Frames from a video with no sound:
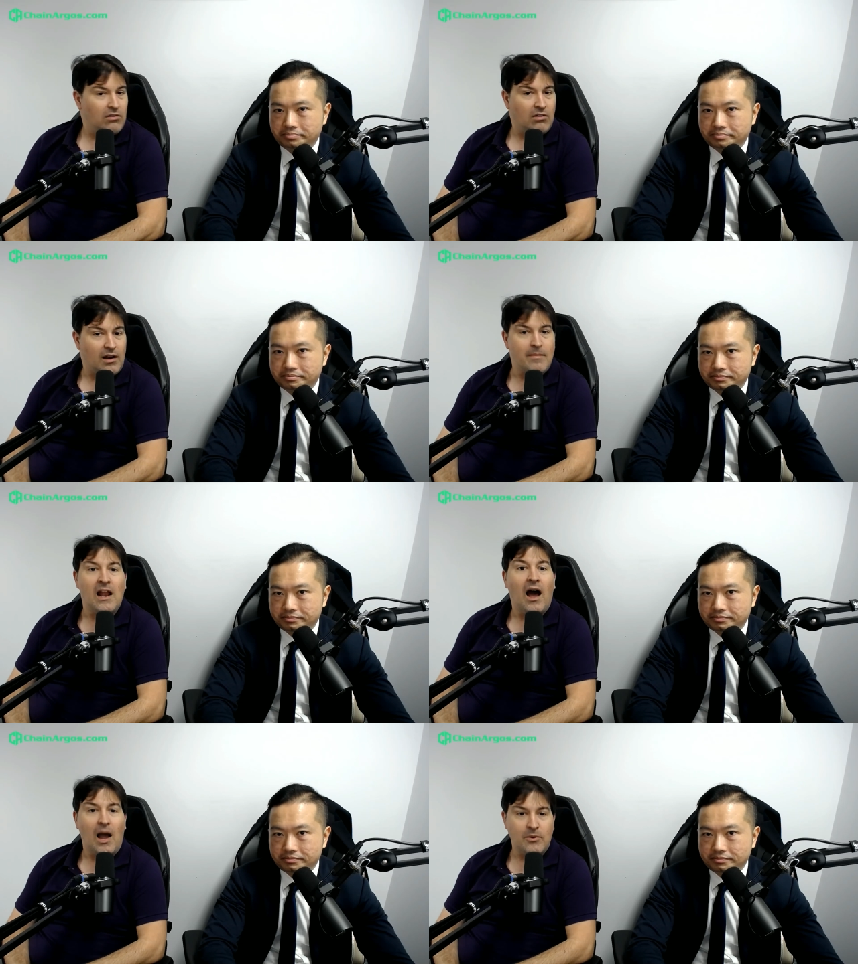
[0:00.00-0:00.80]
Speaker 1: Right? I mean,
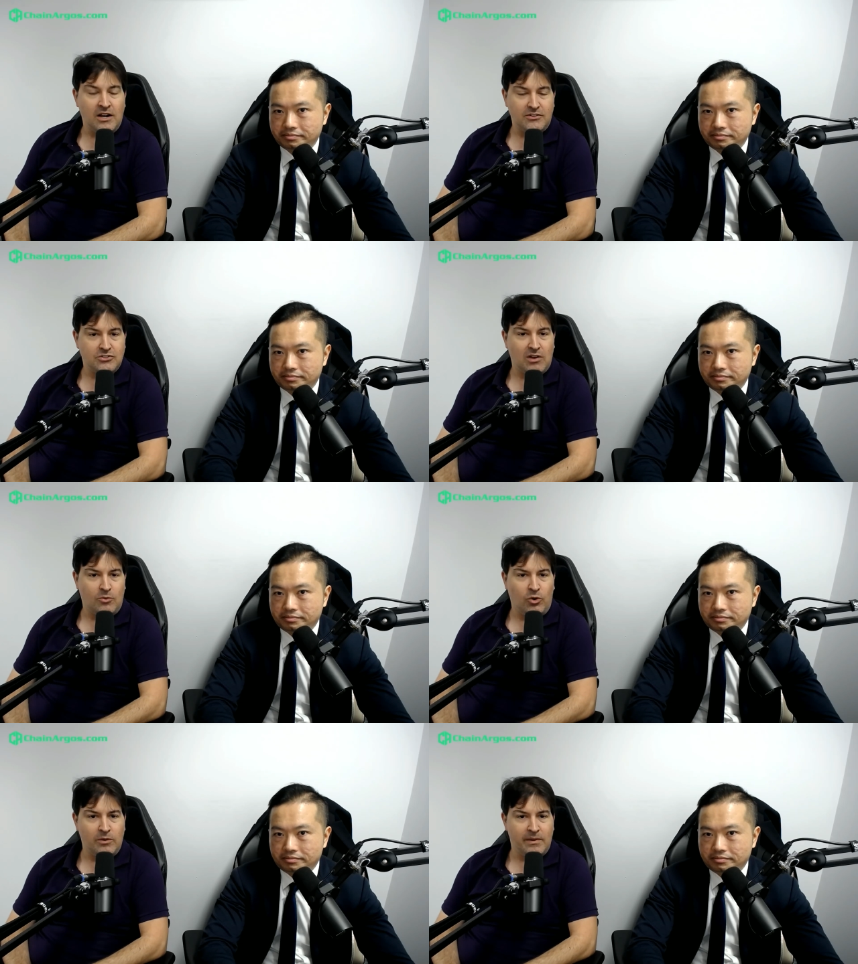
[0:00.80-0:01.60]
I would not describe
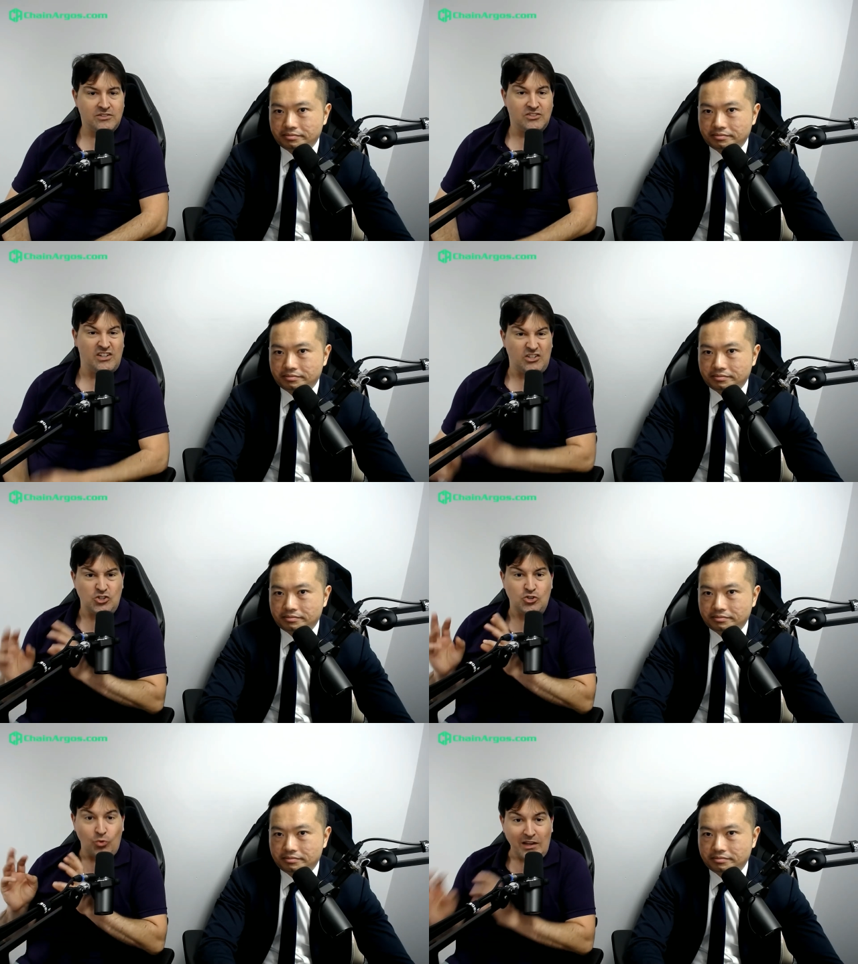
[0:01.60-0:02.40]
Coinbase as an
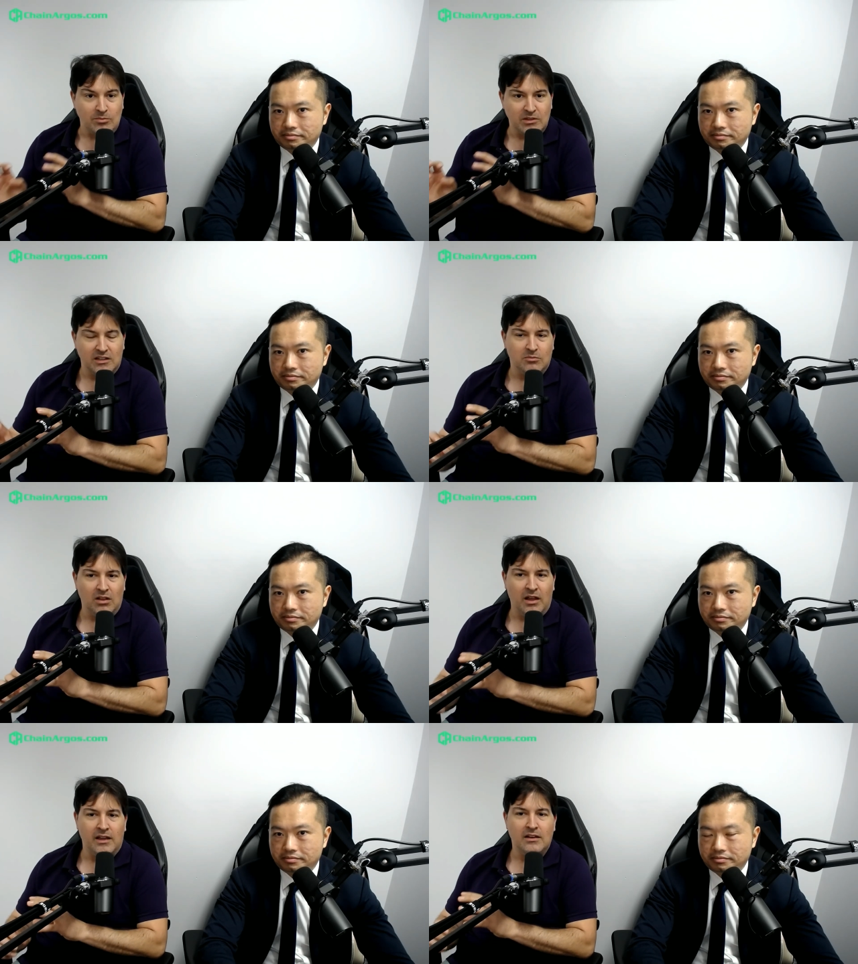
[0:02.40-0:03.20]
extremely
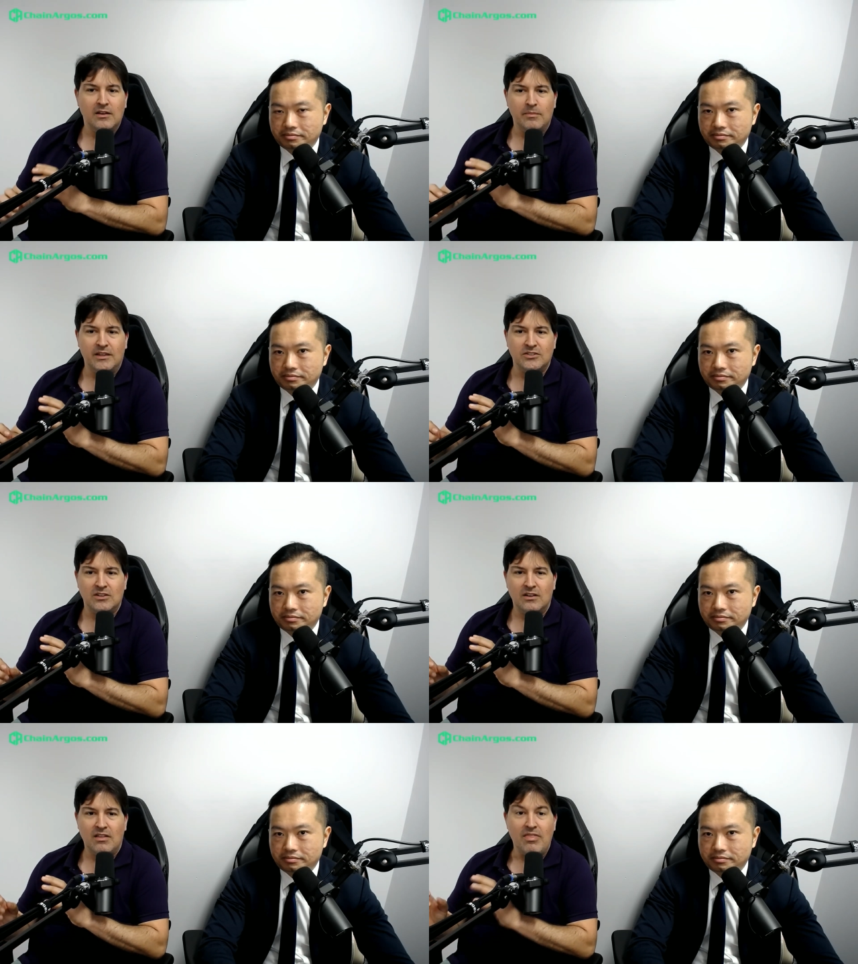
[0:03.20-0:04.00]
compliant because
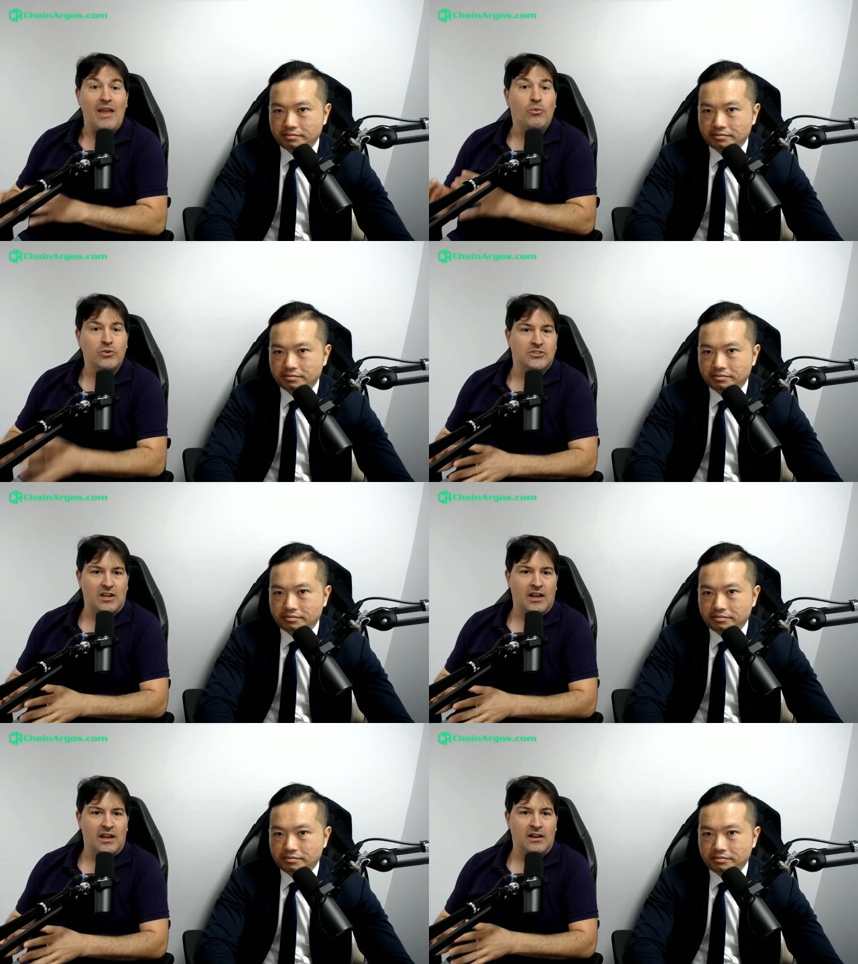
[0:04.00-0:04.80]
they would
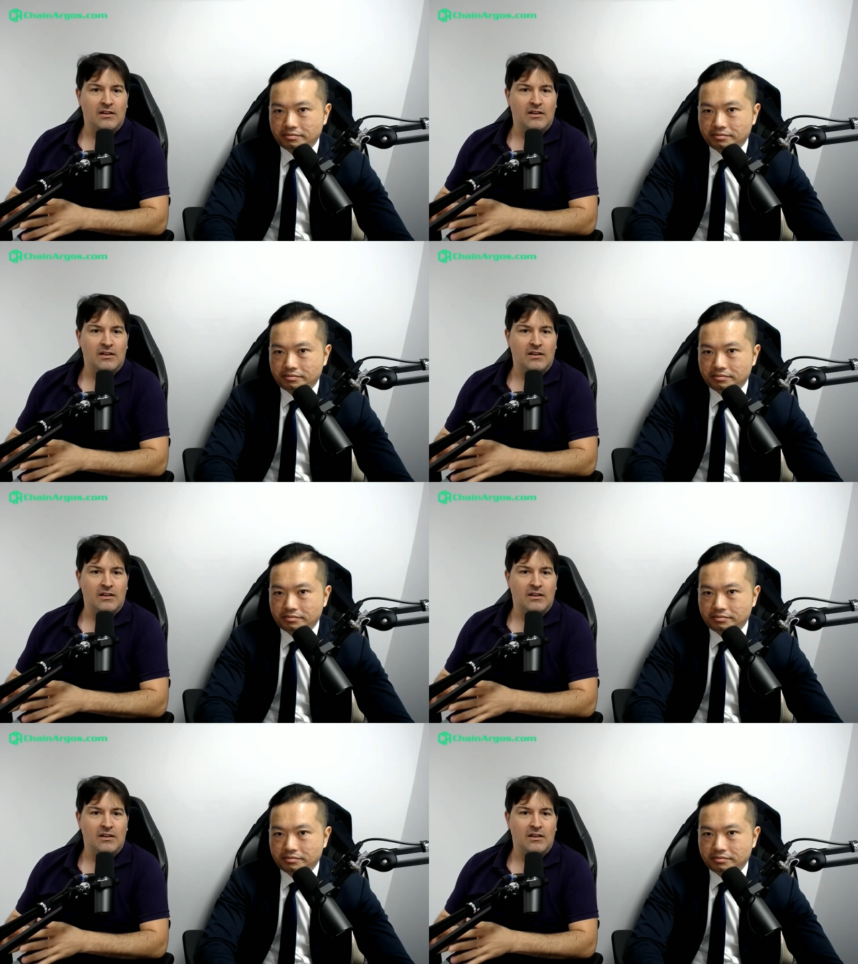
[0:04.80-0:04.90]
say,